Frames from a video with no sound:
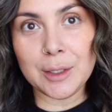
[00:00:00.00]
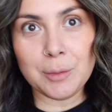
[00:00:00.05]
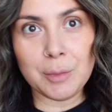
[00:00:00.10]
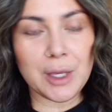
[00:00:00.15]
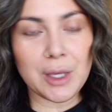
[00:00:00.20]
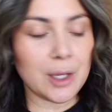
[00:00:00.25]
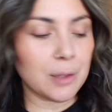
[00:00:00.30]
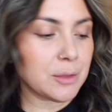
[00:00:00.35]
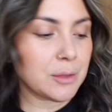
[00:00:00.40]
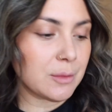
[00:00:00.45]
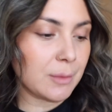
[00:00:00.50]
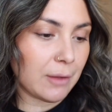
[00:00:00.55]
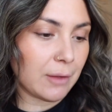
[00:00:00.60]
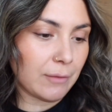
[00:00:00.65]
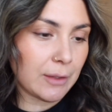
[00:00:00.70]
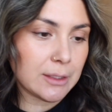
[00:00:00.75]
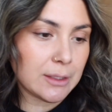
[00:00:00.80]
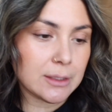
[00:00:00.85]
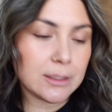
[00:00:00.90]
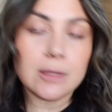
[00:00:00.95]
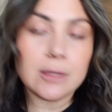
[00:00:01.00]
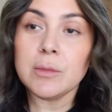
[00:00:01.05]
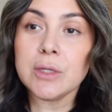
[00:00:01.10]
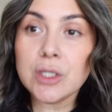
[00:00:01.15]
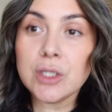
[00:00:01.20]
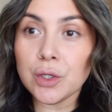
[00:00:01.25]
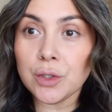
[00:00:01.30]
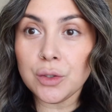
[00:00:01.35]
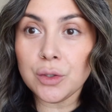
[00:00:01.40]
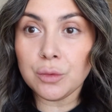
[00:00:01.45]
makeup to my face, let me
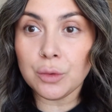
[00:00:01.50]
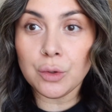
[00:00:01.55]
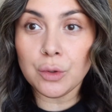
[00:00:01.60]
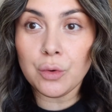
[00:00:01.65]
tell you real